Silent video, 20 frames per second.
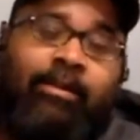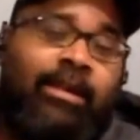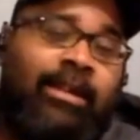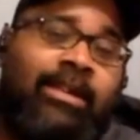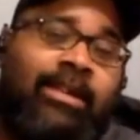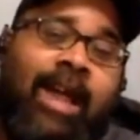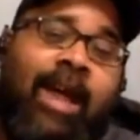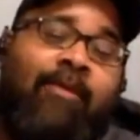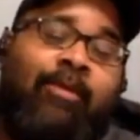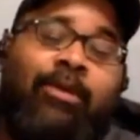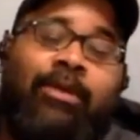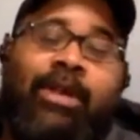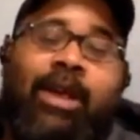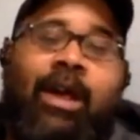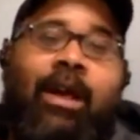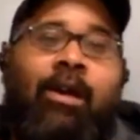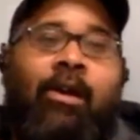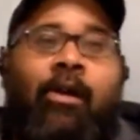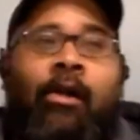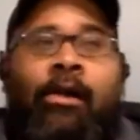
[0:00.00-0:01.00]
Only time will
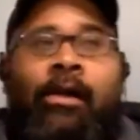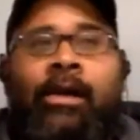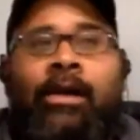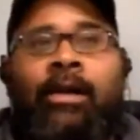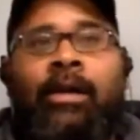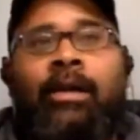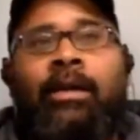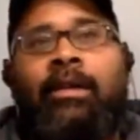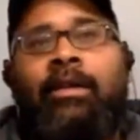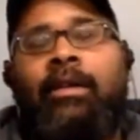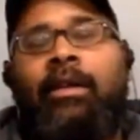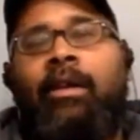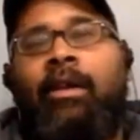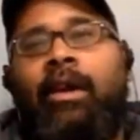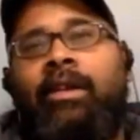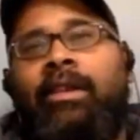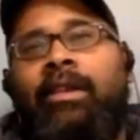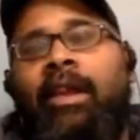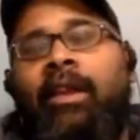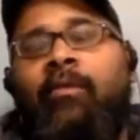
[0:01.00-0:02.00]
tell. You
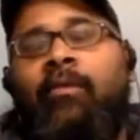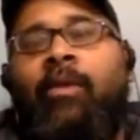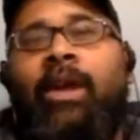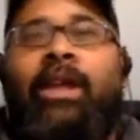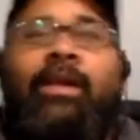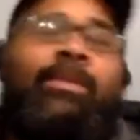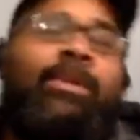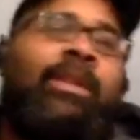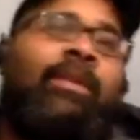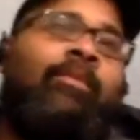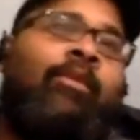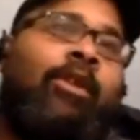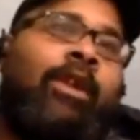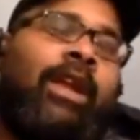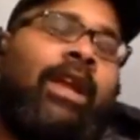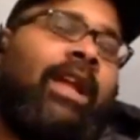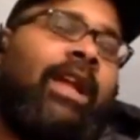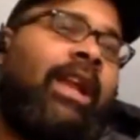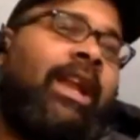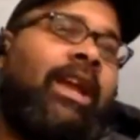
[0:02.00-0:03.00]
know, as I wake up in the
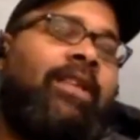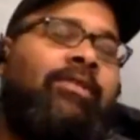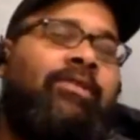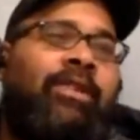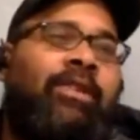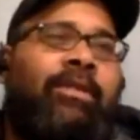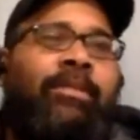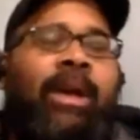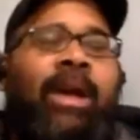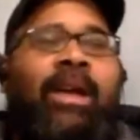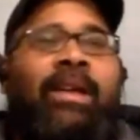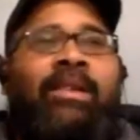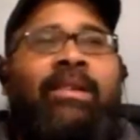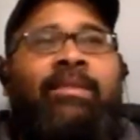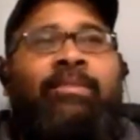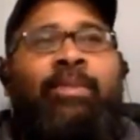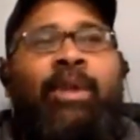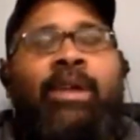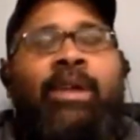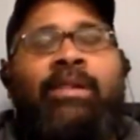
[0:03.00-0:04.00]
morning and I drink my
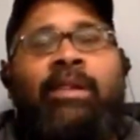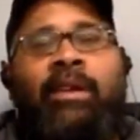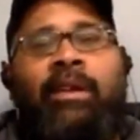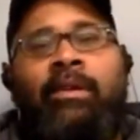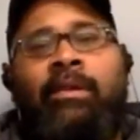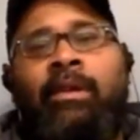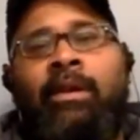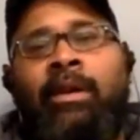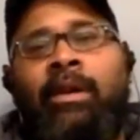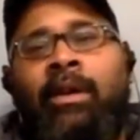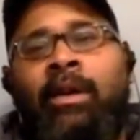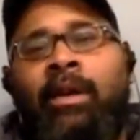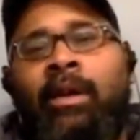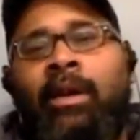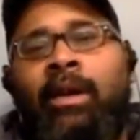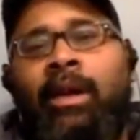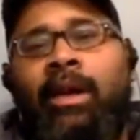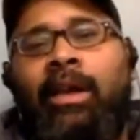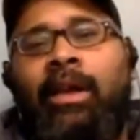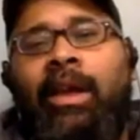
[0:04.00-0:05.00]
espresso
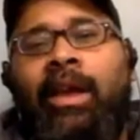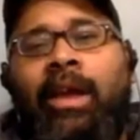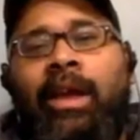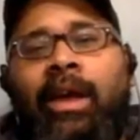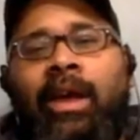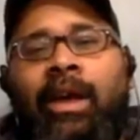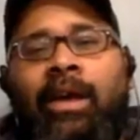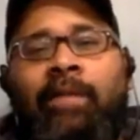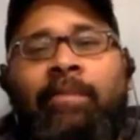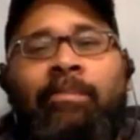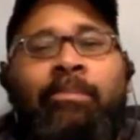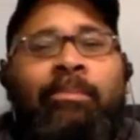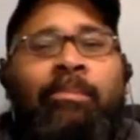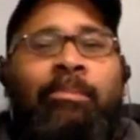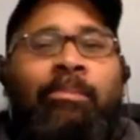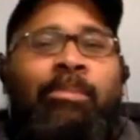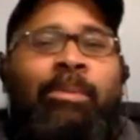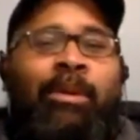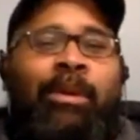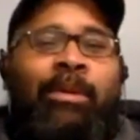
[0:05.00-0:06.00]
and I
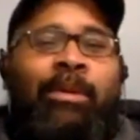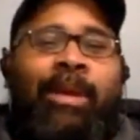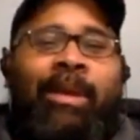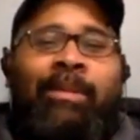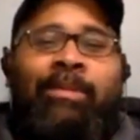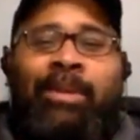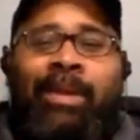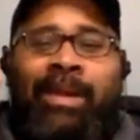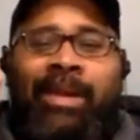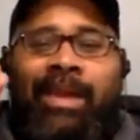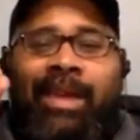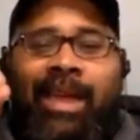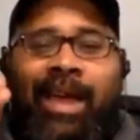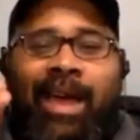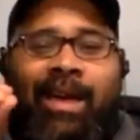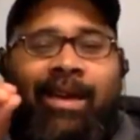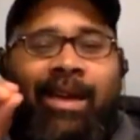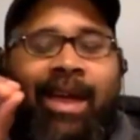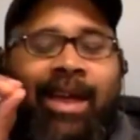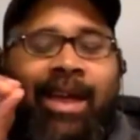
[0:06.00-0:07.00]
point my pinky
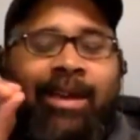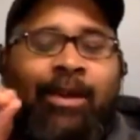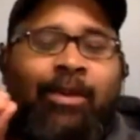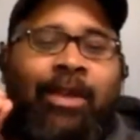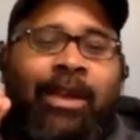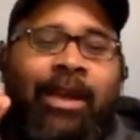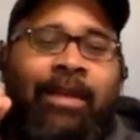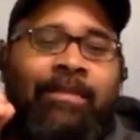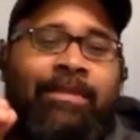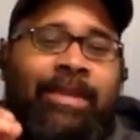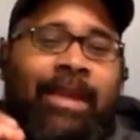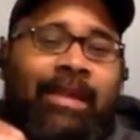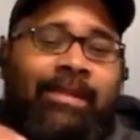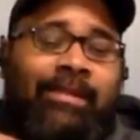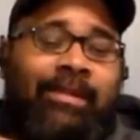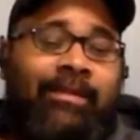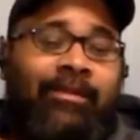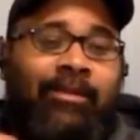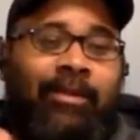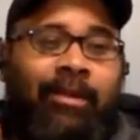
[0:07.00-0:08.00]
out, I know that I'm
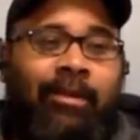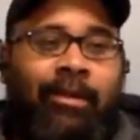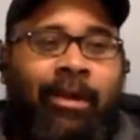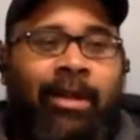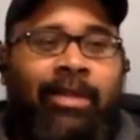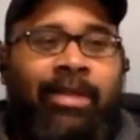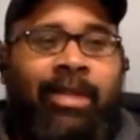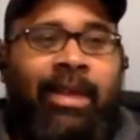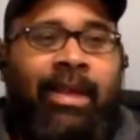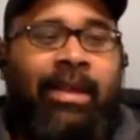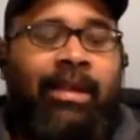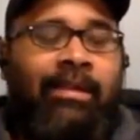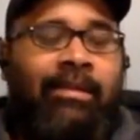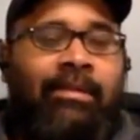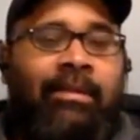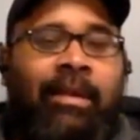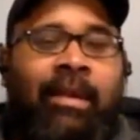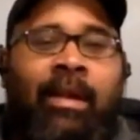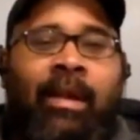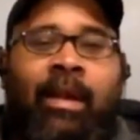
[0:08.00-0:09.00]
destined for great
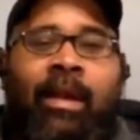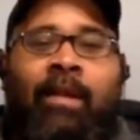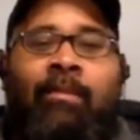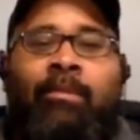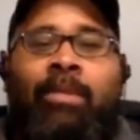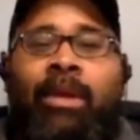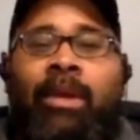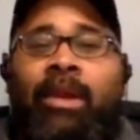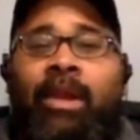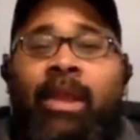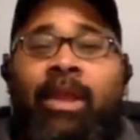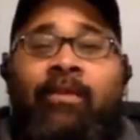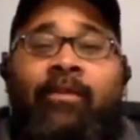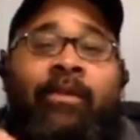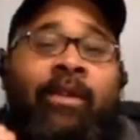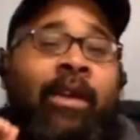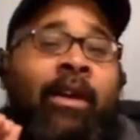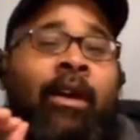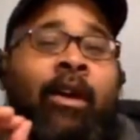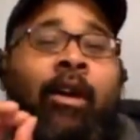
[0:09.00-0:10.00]
things. But
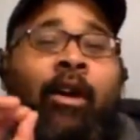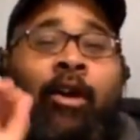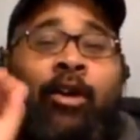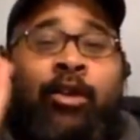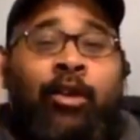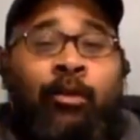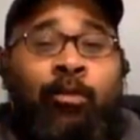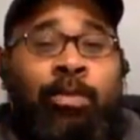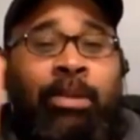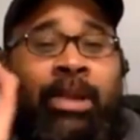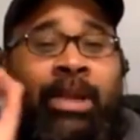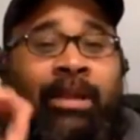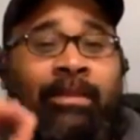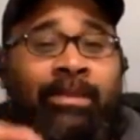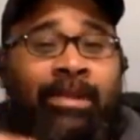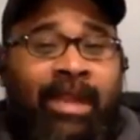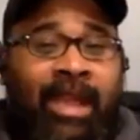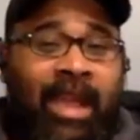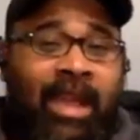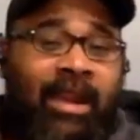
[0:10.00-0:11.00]
if all you
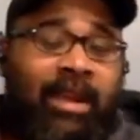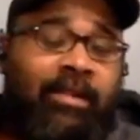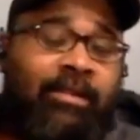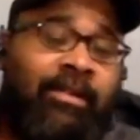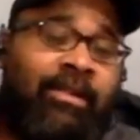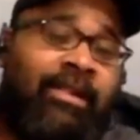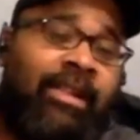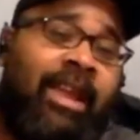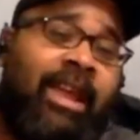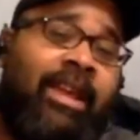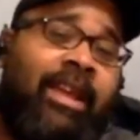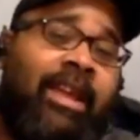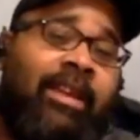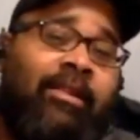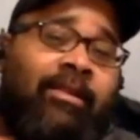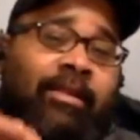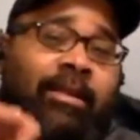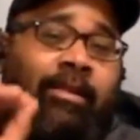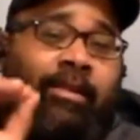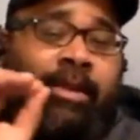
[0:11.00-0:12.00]
plebs can't understand,
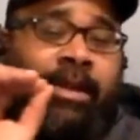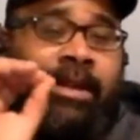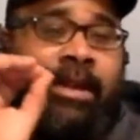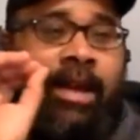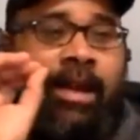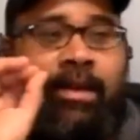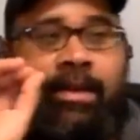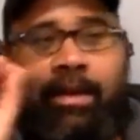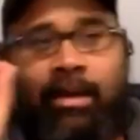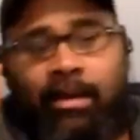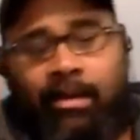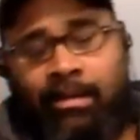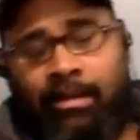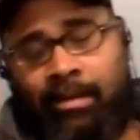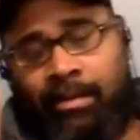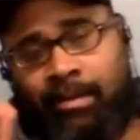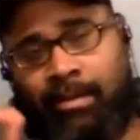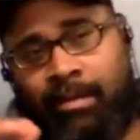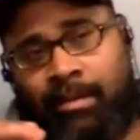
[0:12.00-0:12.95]
I don't know what to tell you.